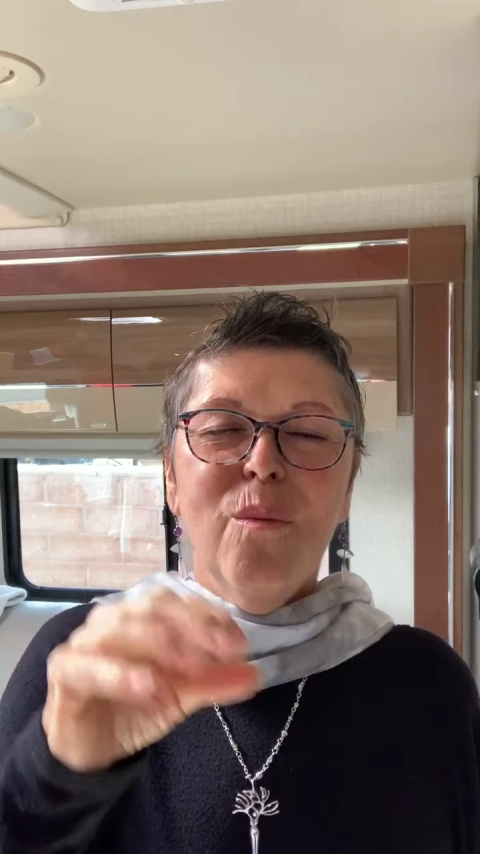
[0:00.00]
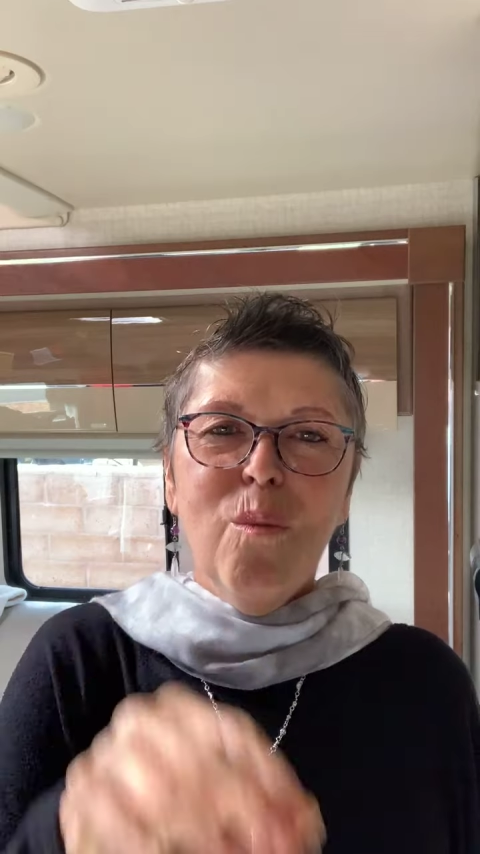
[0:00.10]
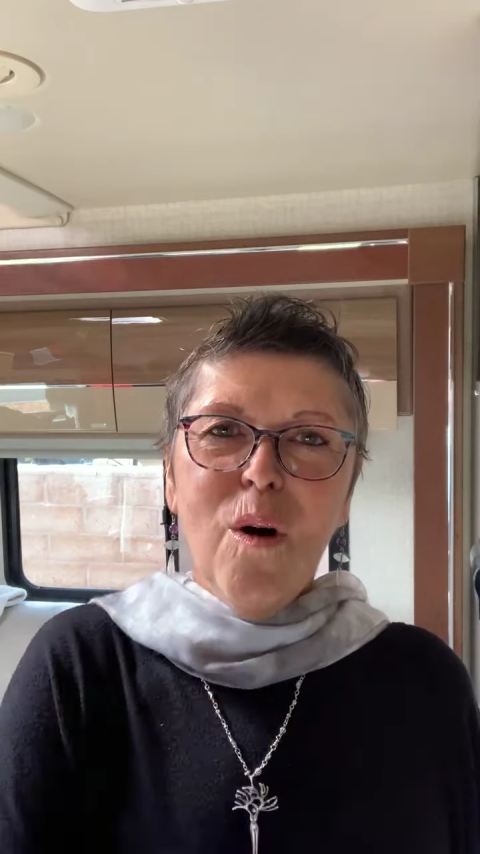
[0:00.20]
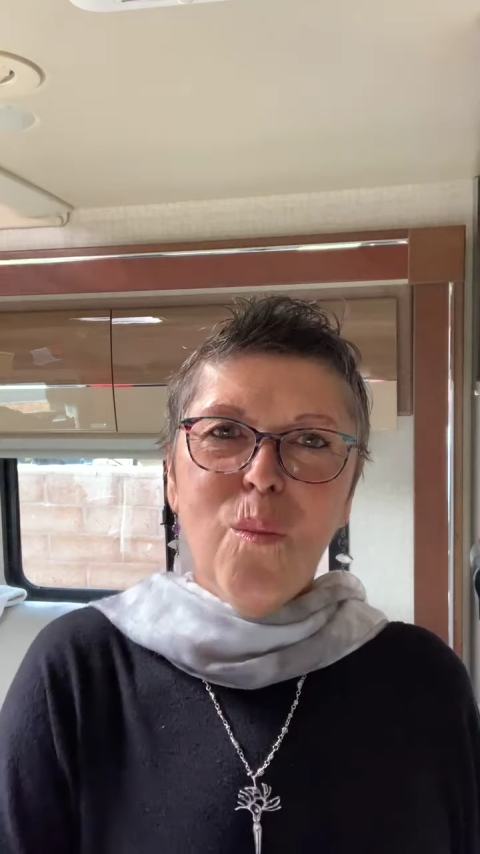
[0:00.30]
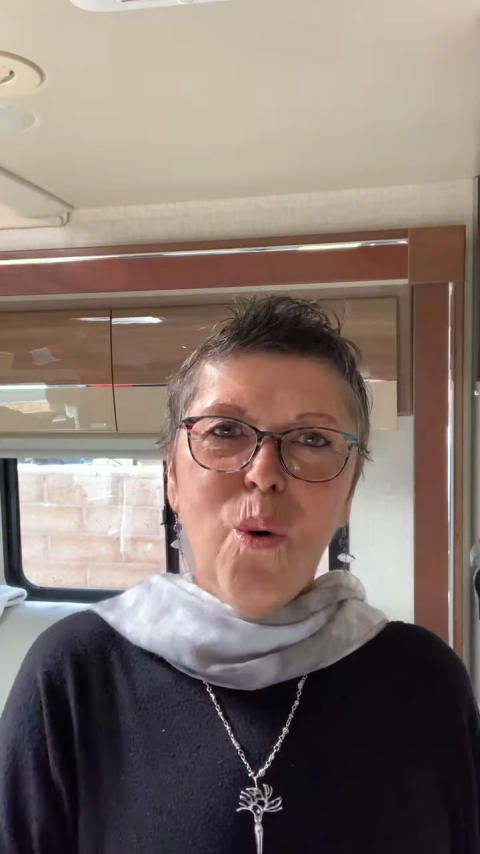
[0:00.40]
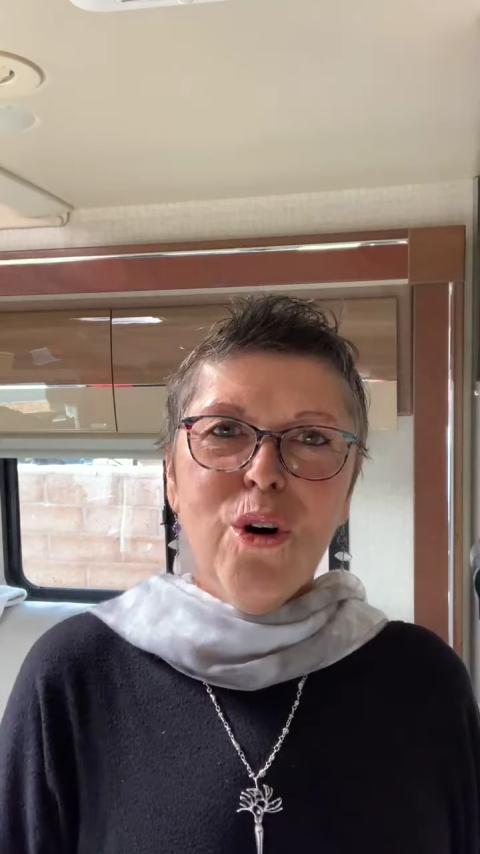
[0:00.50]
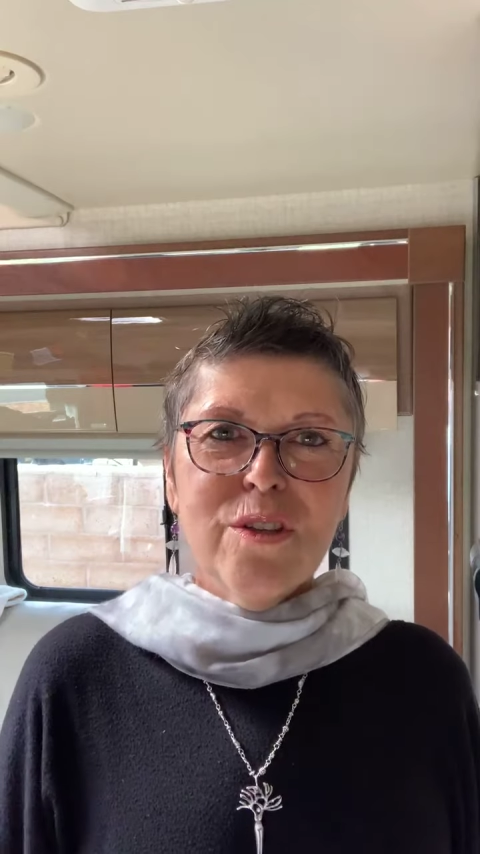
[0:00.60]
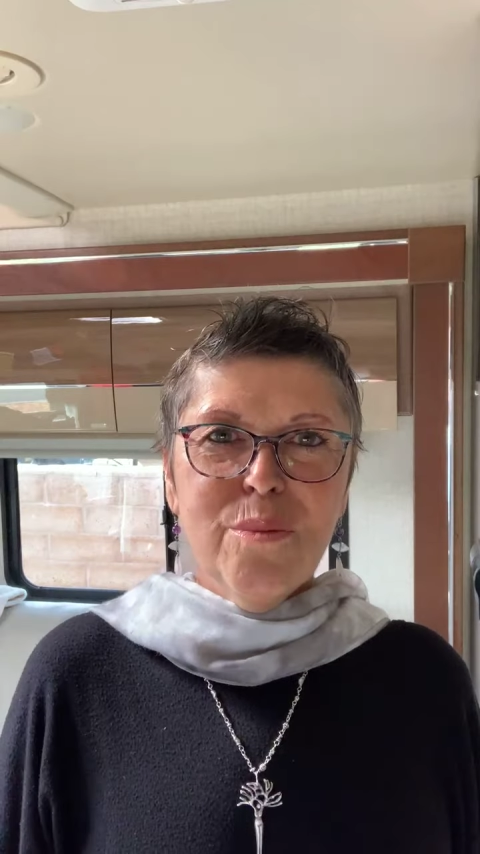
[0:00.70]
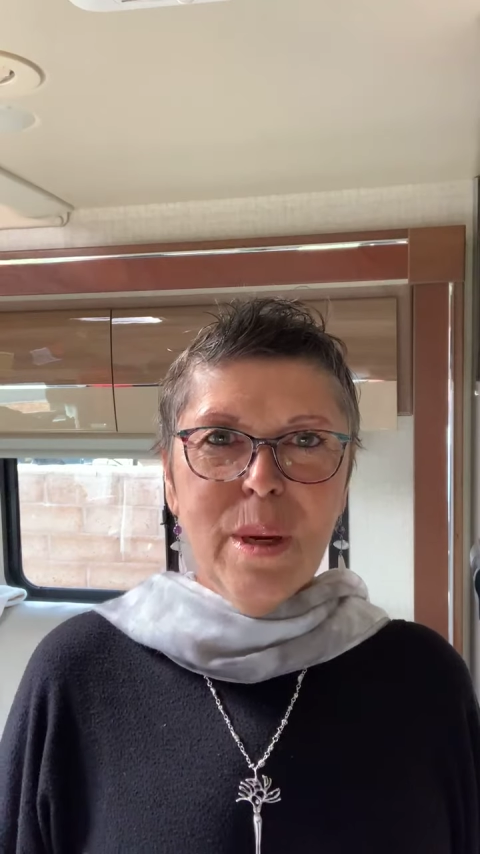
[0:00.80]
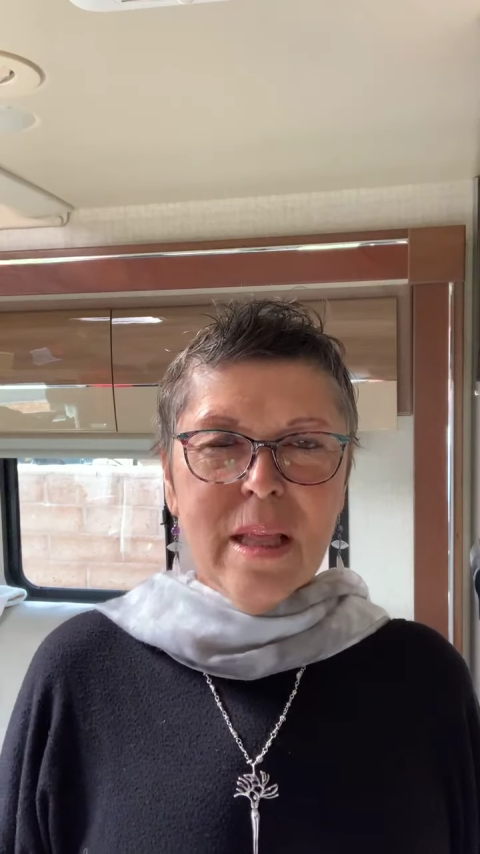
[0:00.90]
what
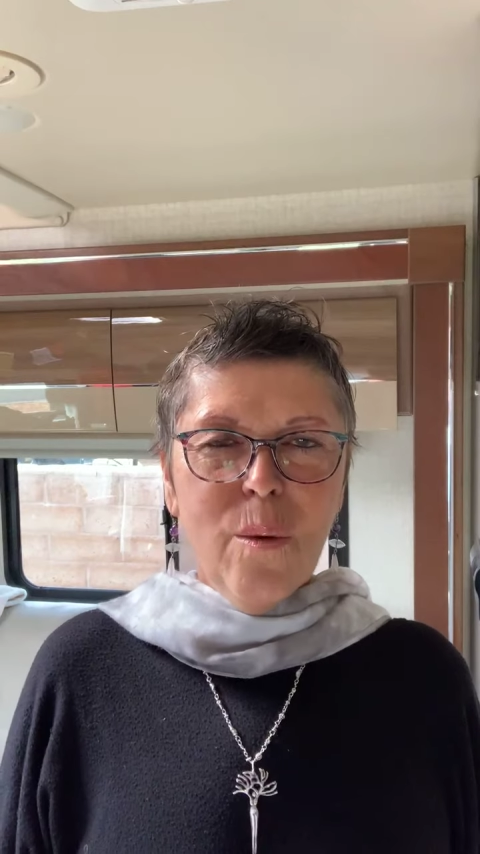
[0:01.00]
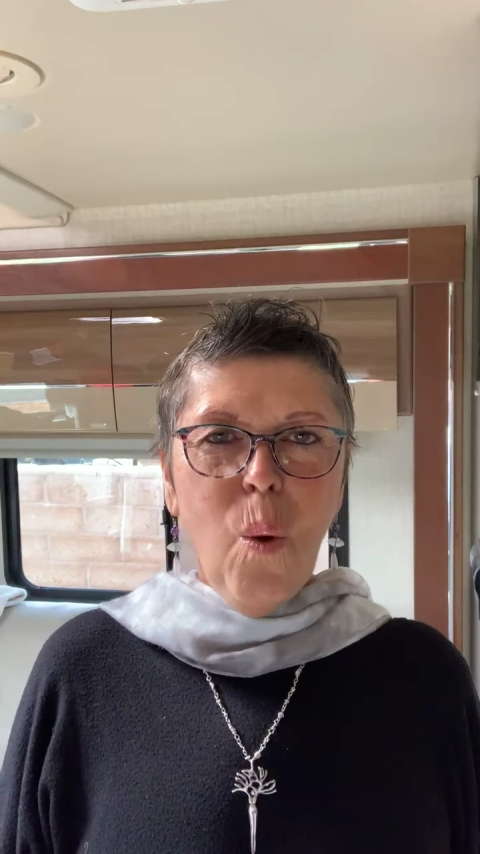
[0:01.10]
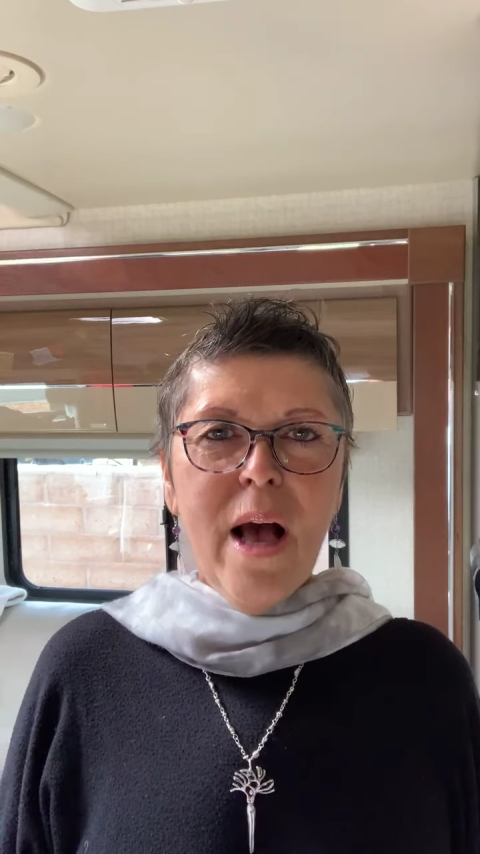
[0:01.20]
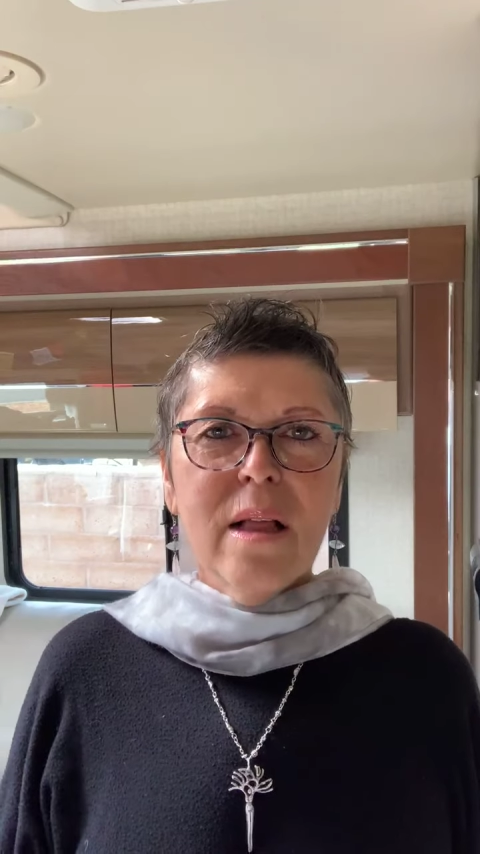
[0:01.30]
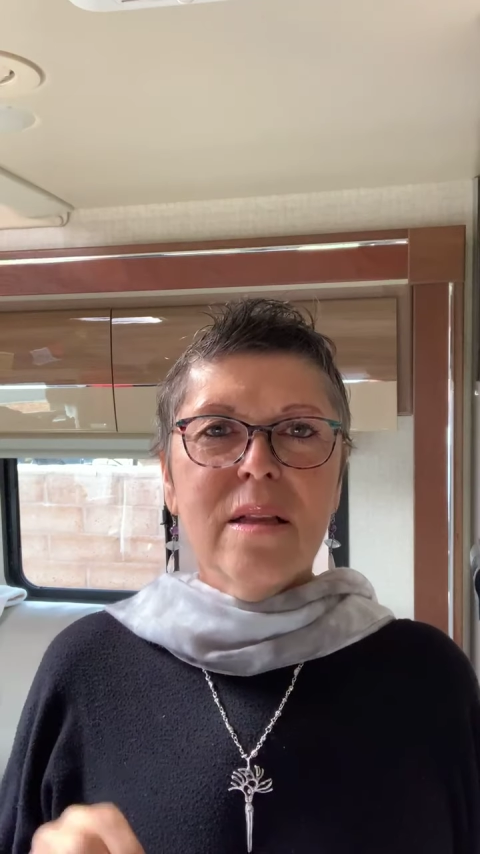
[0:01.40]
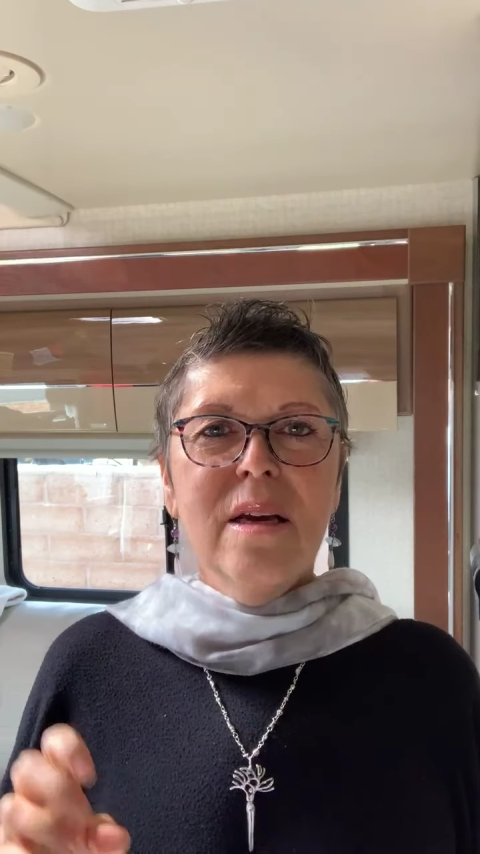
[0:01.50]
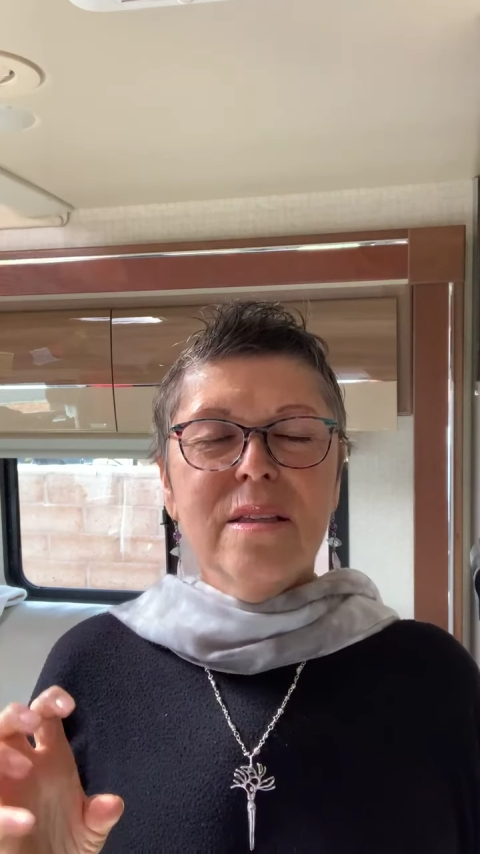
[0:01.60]
worked really well